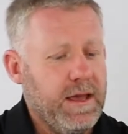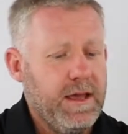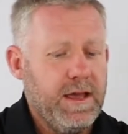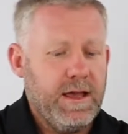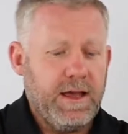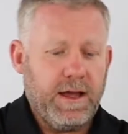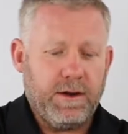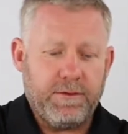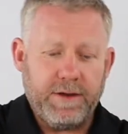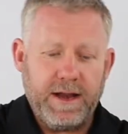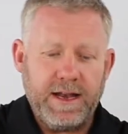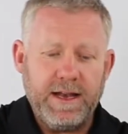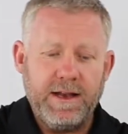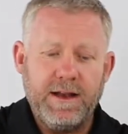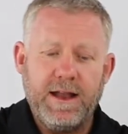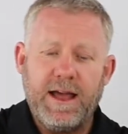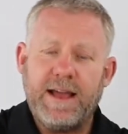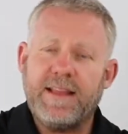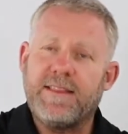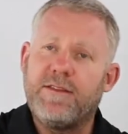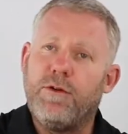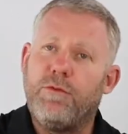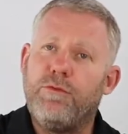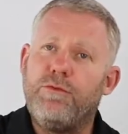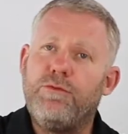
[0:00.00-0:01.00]
I really
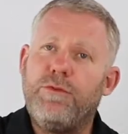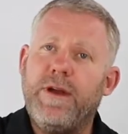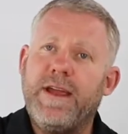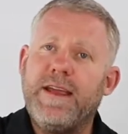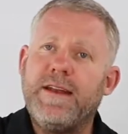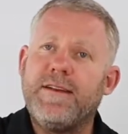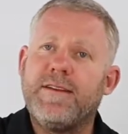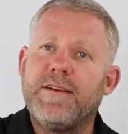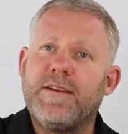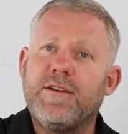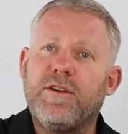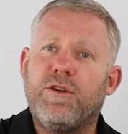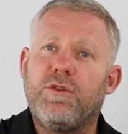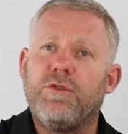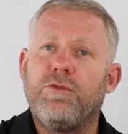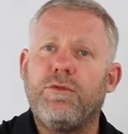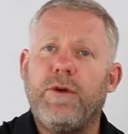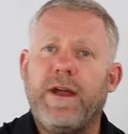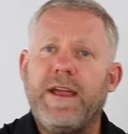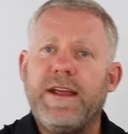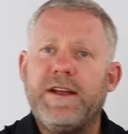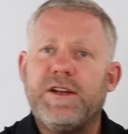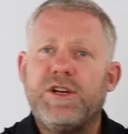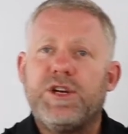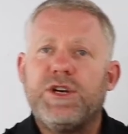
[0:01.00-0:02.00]
like the red and
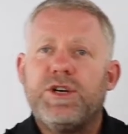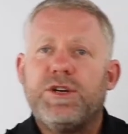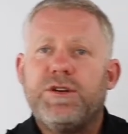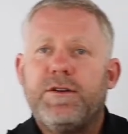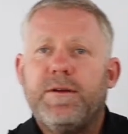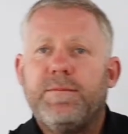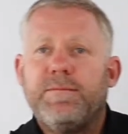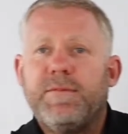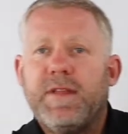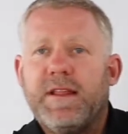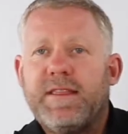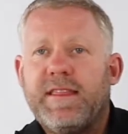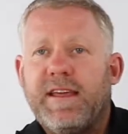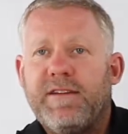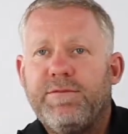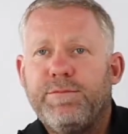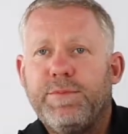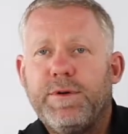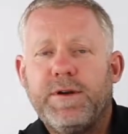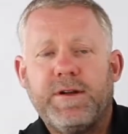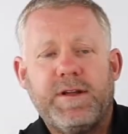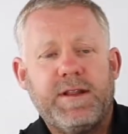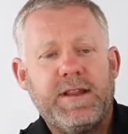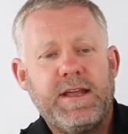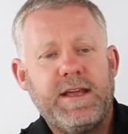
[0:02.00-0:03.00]
grey trim that they've
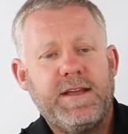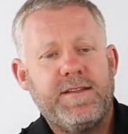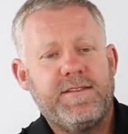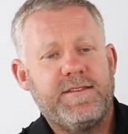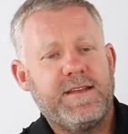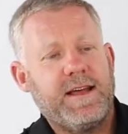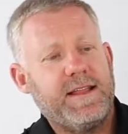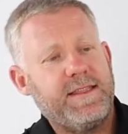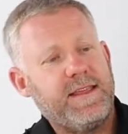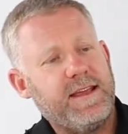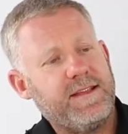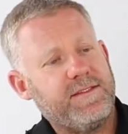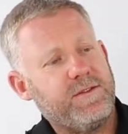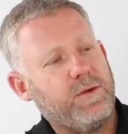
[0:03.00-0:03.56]
put on the inside there.